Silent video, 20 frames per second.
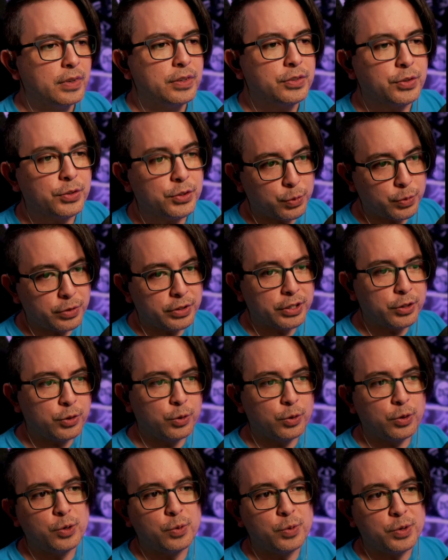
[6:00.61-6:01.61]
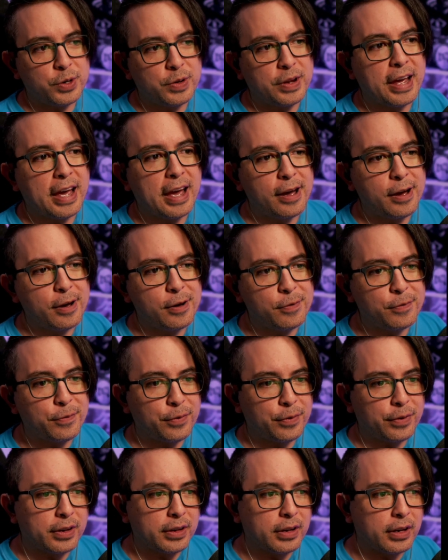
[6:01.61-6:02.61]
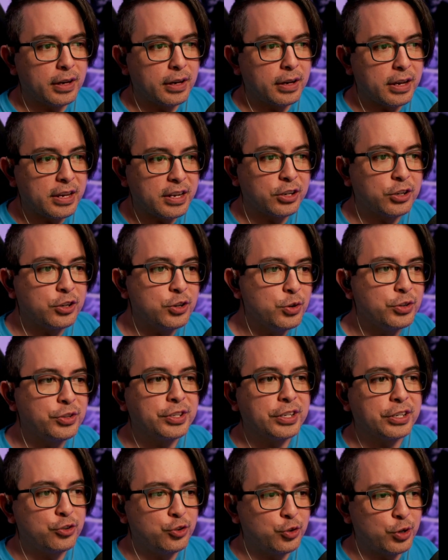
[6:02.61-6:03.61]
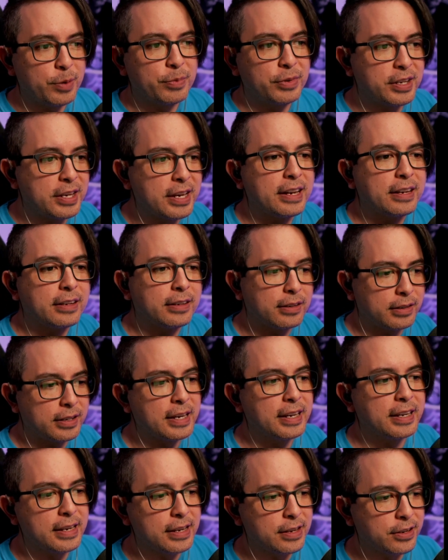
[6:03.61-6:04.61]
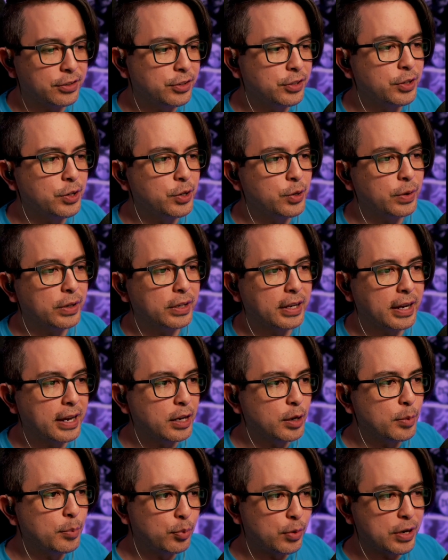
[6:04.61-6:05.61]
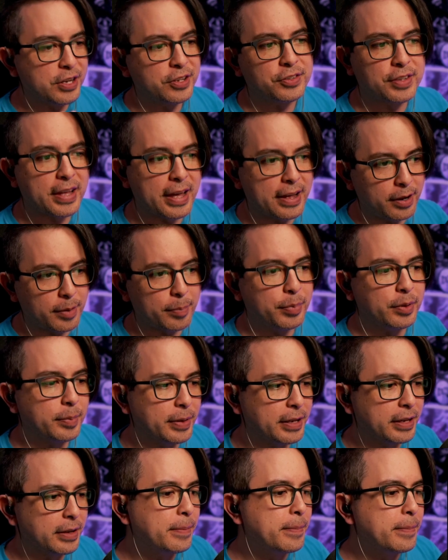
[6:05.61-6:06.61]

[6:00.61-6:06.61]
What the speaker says: So it's really cool when you have an acoustic drum kit kick in too. It kind of breaks that up a bit.